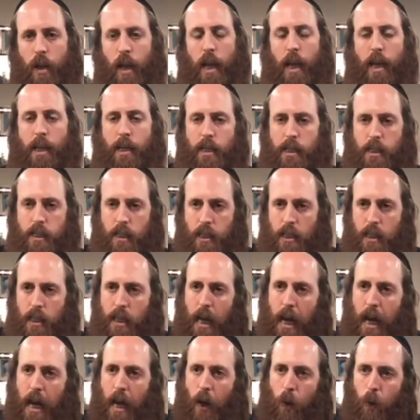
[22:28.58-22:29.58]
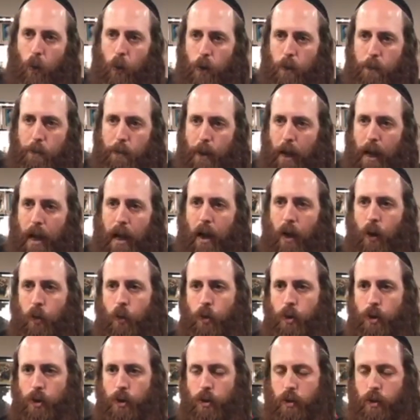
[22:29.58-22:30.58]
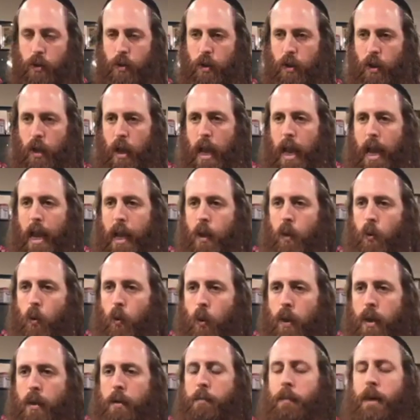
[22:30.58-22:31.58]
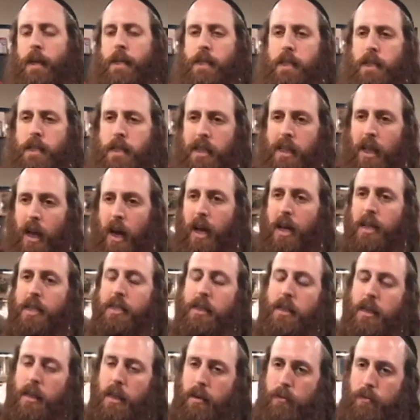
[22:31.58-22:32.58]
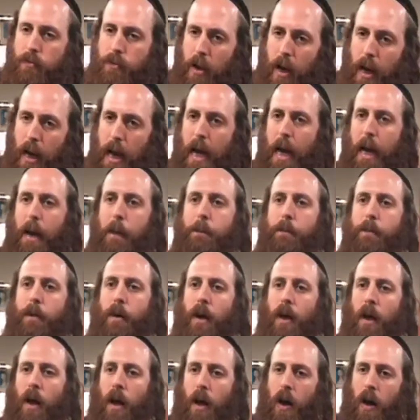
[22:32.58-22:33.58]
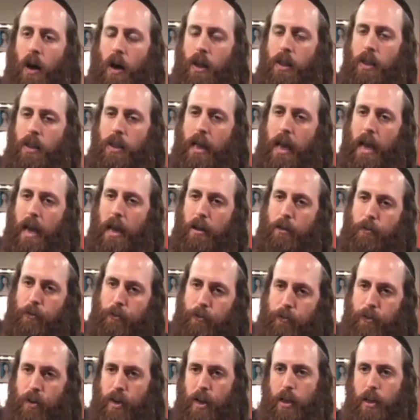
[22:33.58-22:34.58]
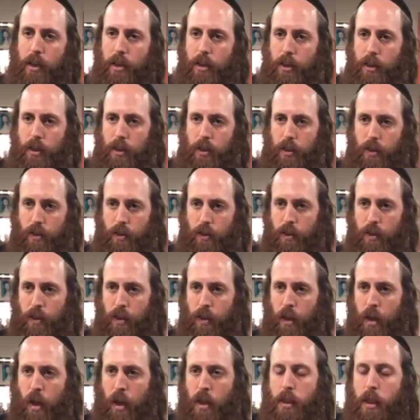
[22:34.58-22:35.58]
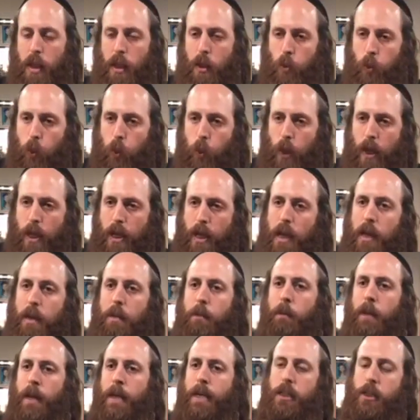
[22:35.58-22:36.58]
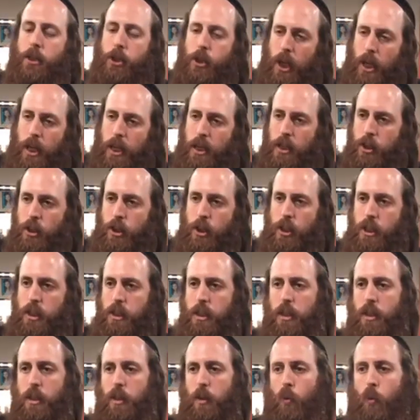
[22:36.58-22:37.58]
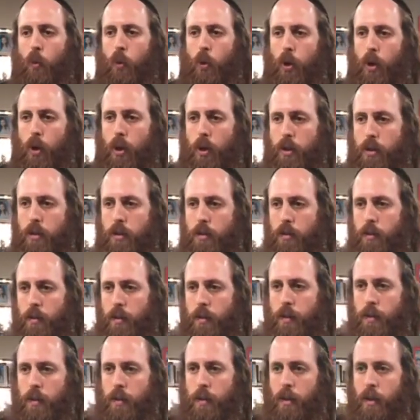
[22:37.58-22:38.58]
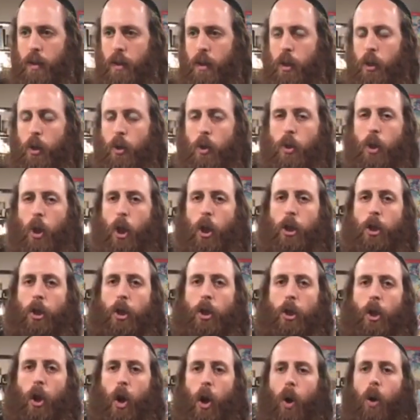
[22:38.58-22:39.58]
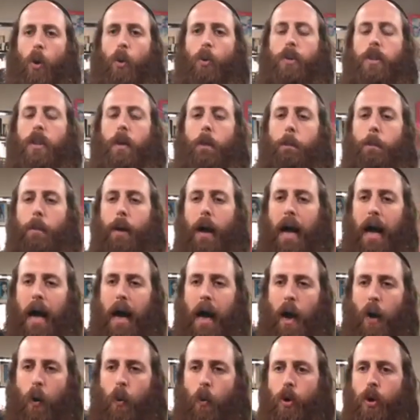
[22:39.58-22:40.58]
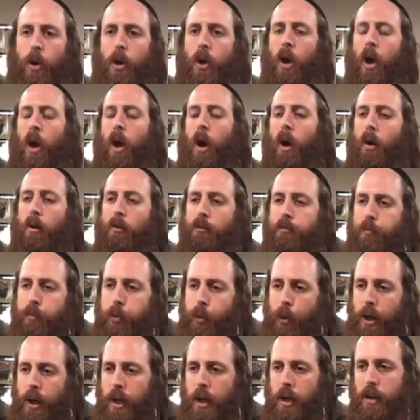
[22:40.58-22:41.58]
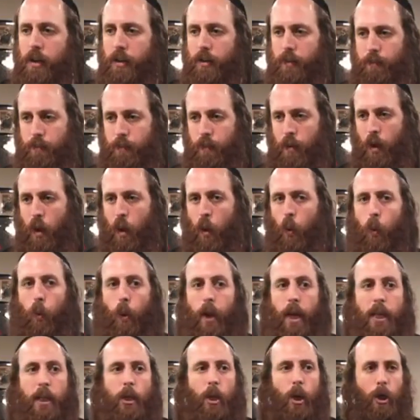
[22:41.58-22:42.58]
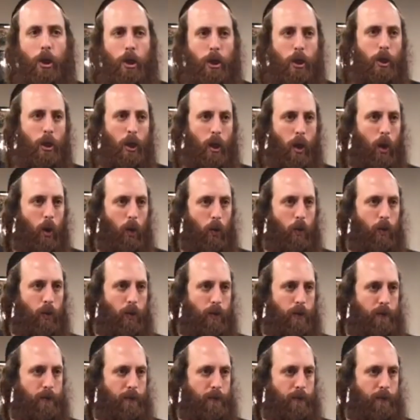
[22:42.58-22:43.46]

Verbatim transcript: And it's in our power. And we must not give up on that faith, that we can make changes in the world. You don't know the power of prayer. We don't know.